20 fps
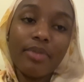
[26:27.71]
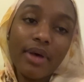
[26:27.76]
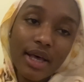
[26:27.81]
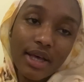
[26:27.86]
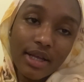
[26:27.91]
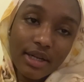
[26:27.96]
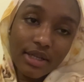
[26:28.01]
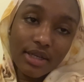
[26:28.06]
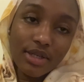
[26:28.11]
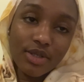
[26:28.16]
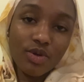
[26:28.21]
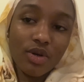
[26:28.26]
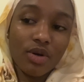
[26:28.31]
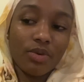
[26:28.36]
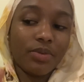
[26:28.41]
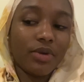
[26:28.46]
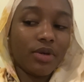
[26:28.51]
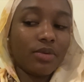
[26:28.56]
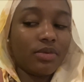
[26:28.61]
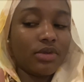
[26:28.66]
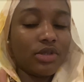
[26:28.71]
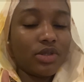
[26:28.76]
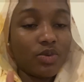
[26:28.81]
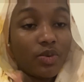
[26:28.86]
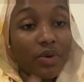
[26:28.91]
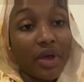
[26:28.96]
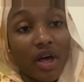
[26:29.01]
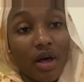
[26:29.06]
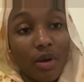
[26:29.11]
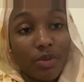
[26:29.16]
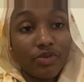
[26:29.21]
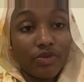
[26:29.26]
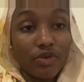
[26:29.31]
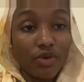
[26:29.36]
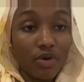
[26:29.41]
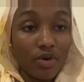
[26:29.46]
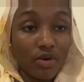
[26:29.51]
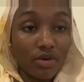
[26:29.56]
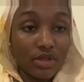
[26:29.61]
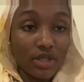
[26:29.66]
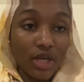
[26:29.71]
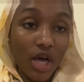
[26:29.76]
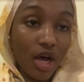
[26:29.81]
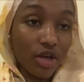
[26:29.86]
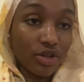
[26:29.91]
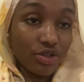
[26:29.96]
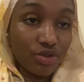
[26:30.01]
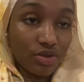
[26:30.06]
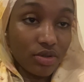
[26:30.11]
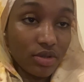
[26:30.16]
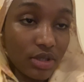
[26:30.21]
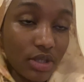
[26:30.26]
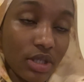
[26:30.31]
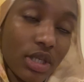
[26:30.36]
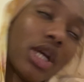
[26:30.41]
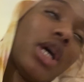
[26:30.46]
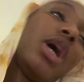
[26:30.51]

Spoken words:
early so I'll be able to wake up for Tahajjud.